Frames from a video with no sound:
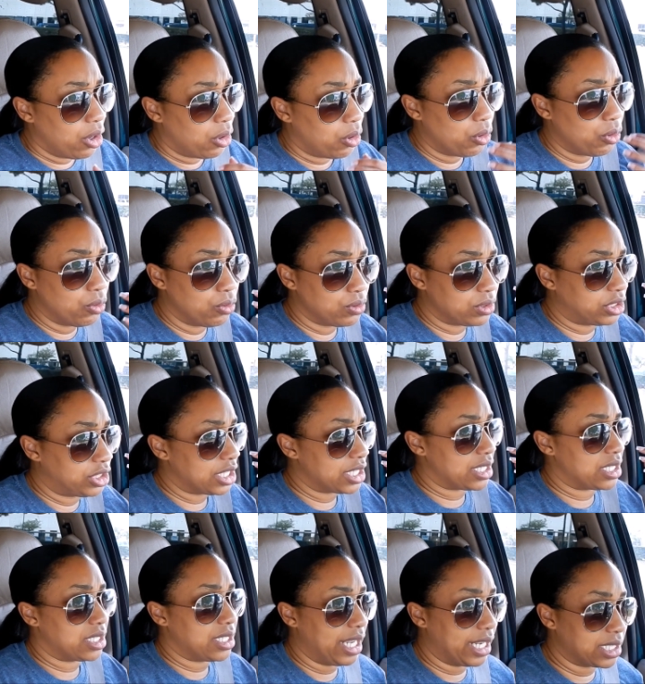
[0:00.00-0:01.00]
who
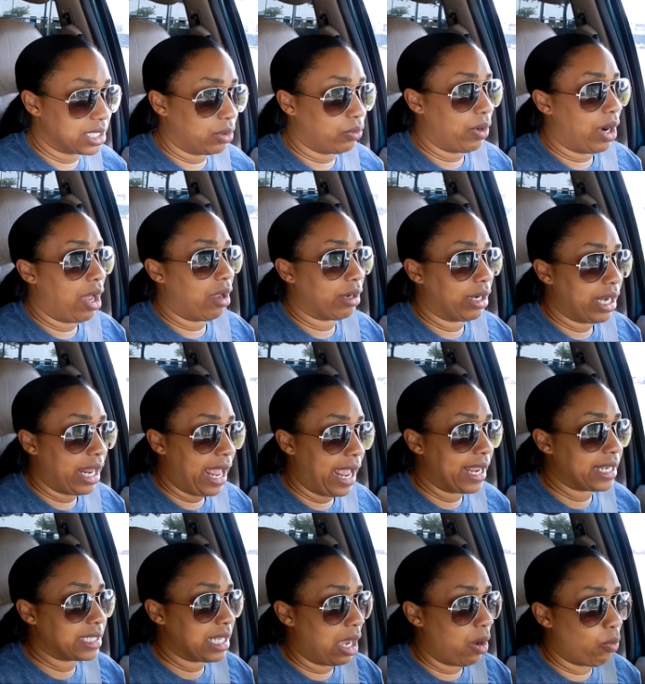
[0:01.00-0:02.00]
just sticks around and
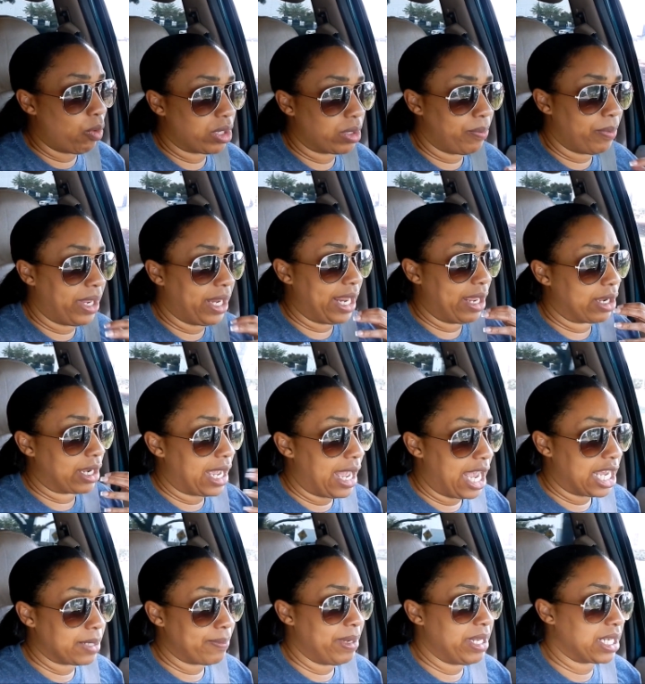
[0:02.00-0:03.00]
hangs out with me and
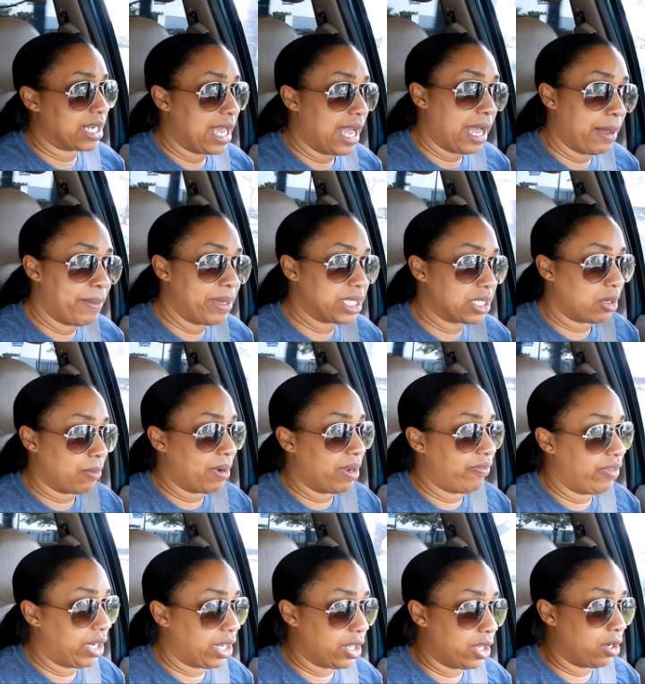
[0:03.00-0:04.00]
comment, comments on
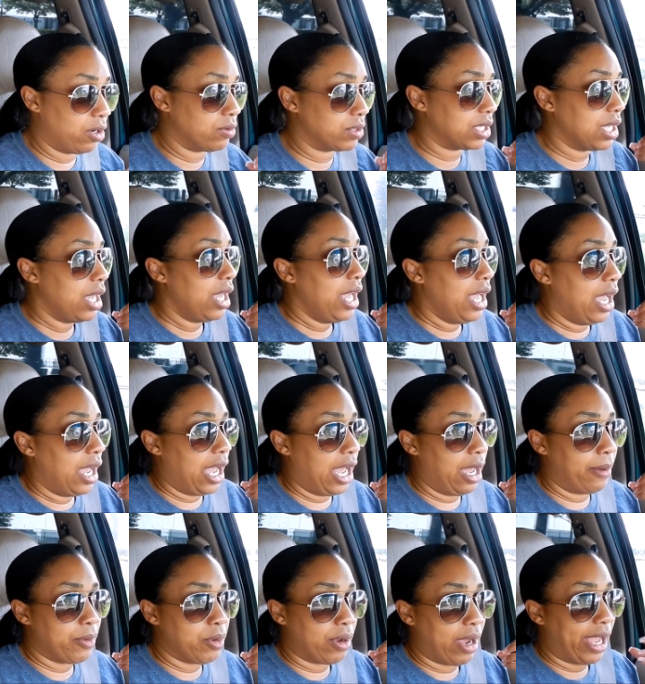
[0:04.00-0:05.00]
my videos.
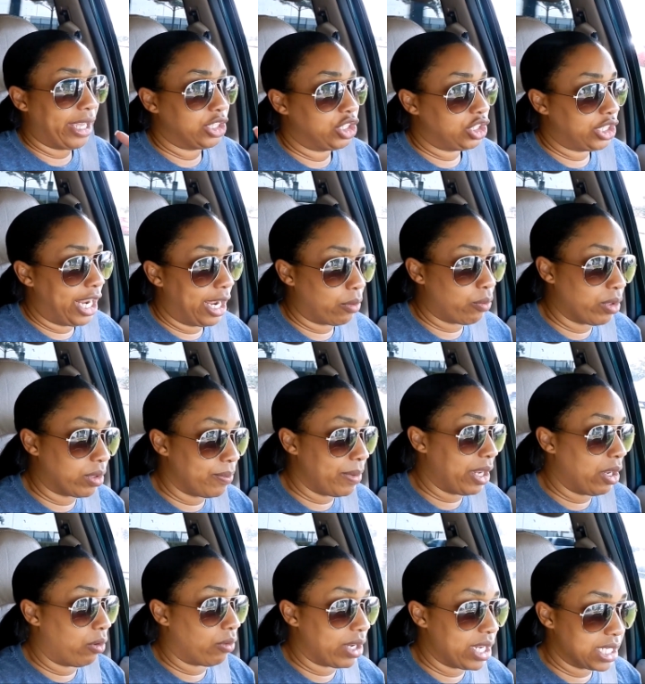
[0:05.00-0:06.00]
Um, you guys check with
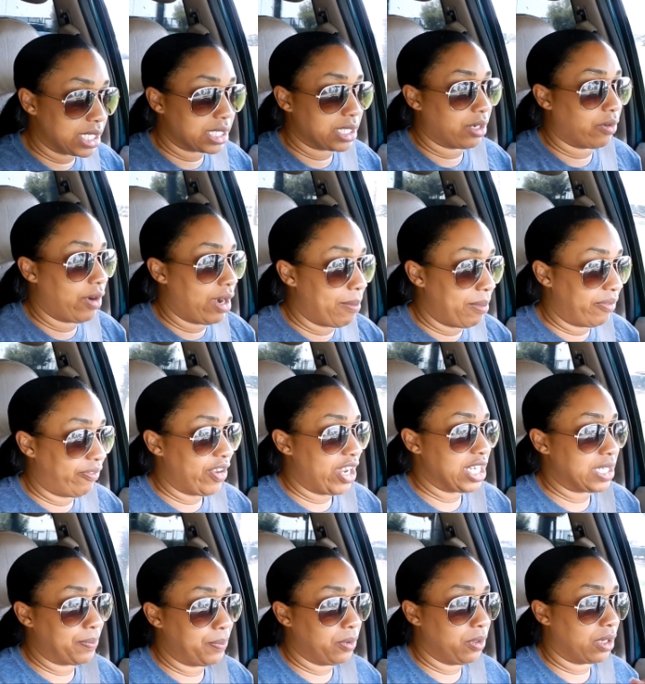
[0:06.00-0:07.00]
me on Instagram and
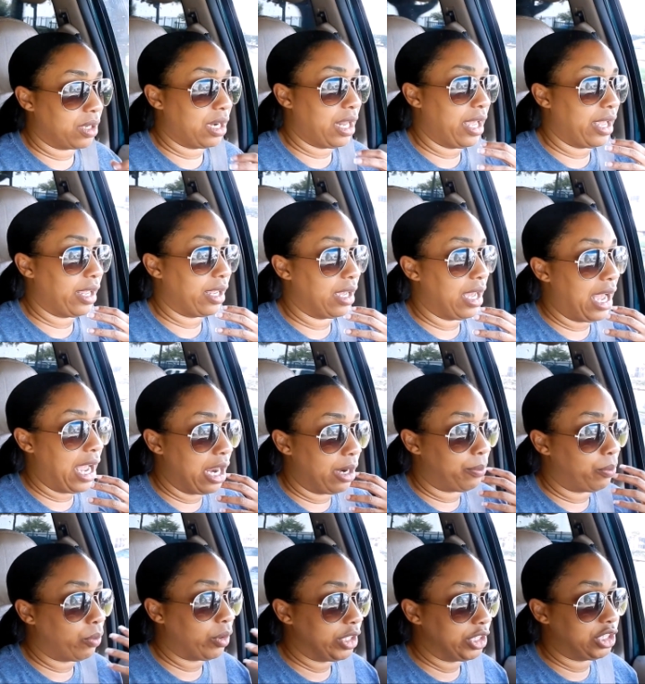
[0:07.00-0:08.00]
Facebook. Like, I
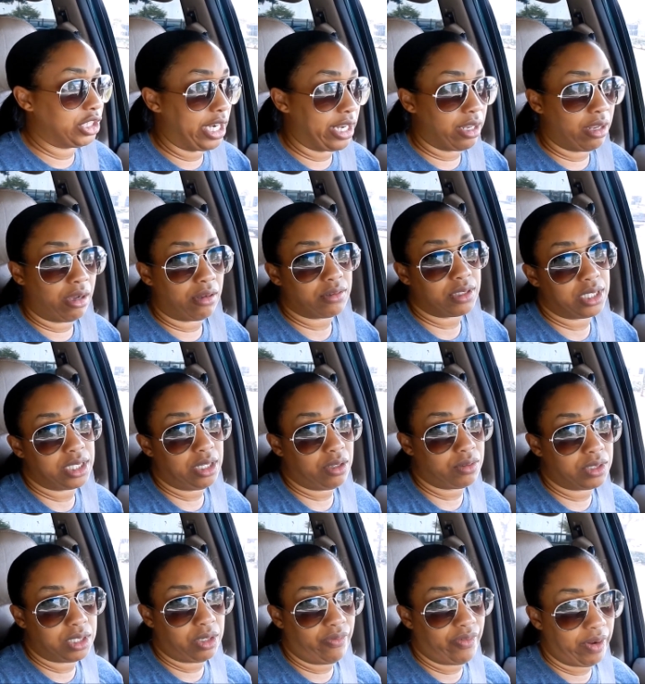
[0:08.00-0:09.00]
appreciate y'all
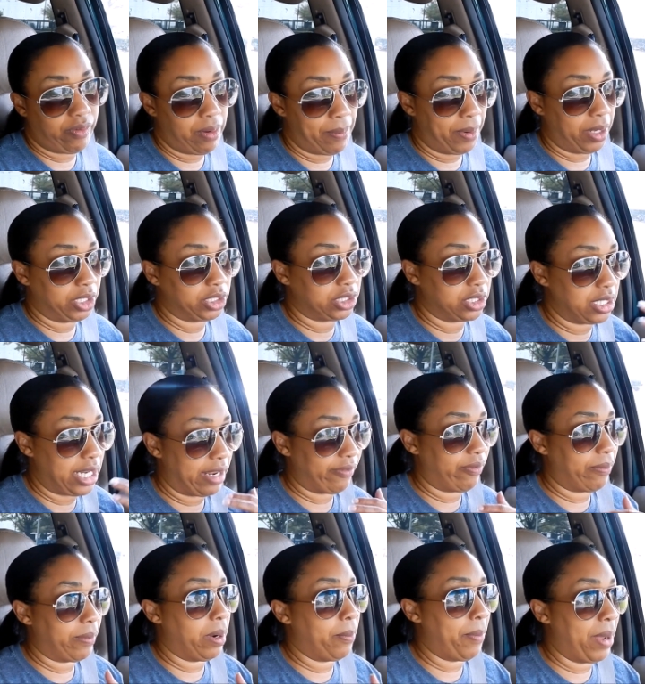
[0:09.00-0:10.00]
so, so very much.
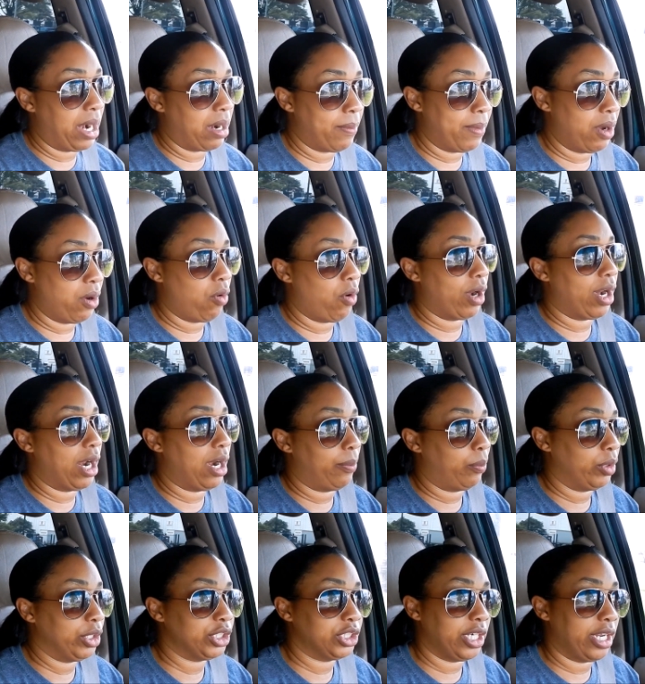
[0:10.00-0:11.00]
Like, from the bottom of my heart, I
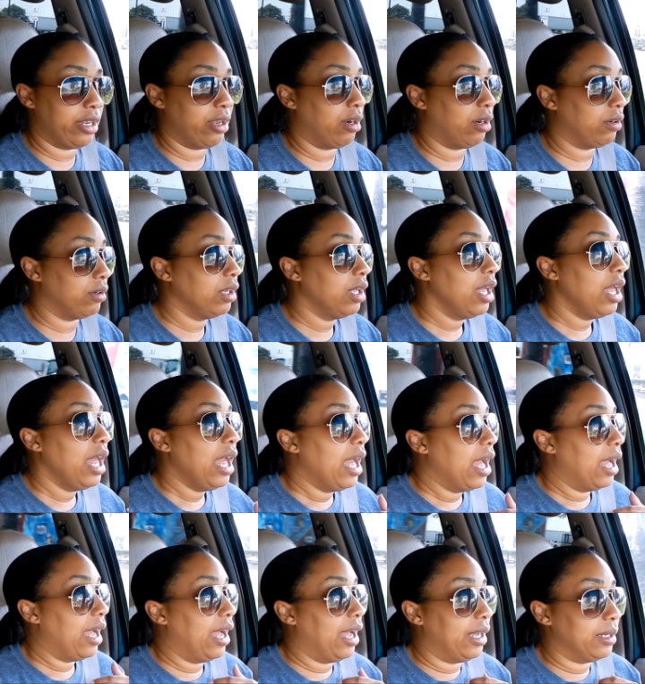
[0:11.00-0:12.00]
appreciate y'all.
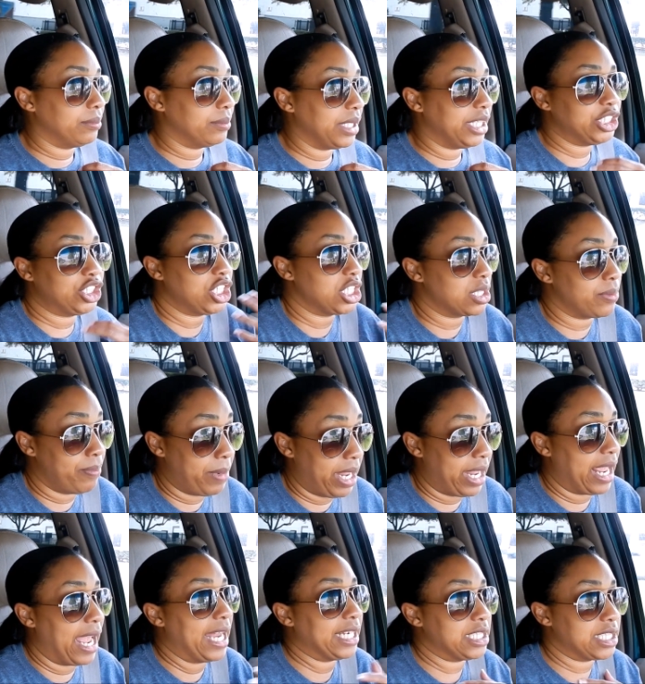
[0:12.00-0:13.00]
Um, it's just
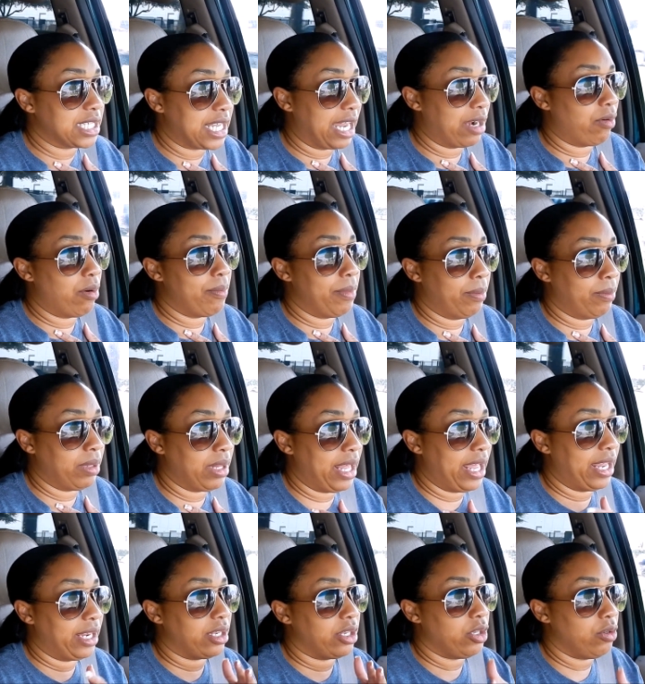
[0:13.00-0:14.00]
me. I just got to remember
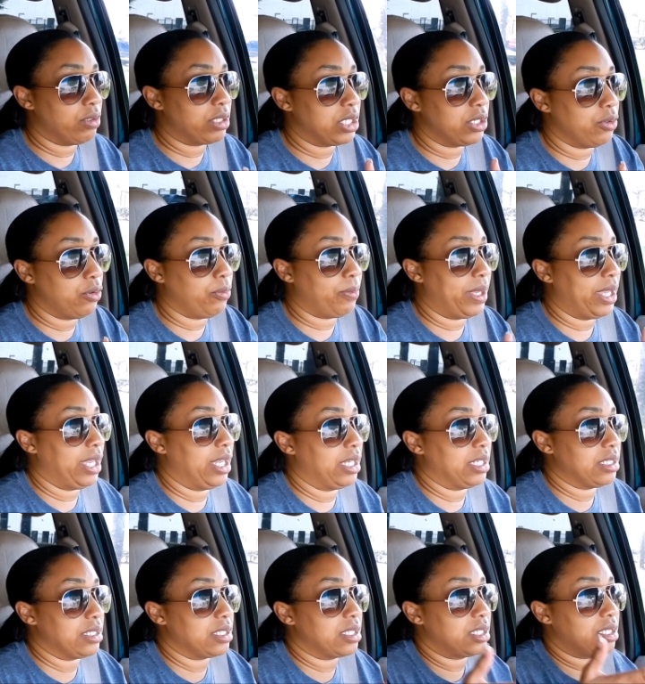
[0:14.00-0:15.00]
that YouTube
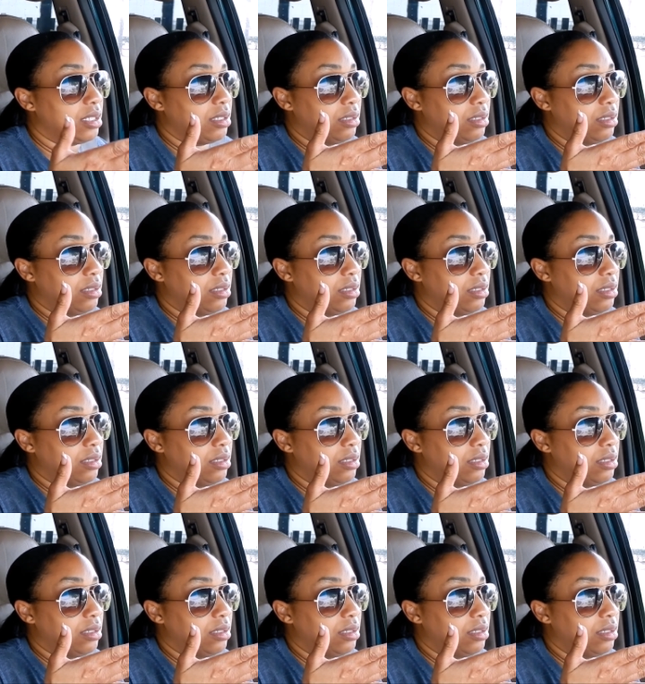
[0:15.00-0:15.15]
is